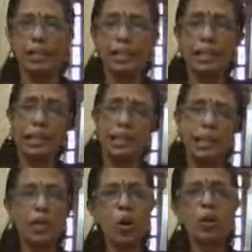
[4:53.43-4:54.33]

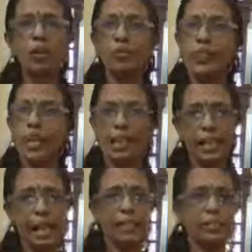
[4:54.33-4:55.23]
decreasing order of their
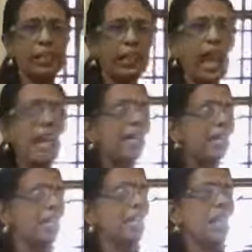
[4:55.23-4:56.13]
reactivity.
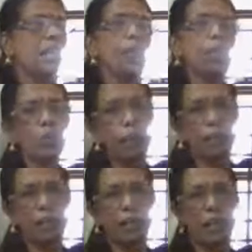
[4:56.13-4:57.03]
Iron is above
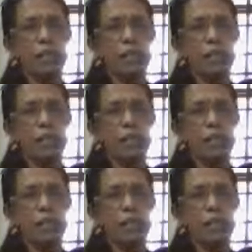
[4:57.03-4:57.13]
copper.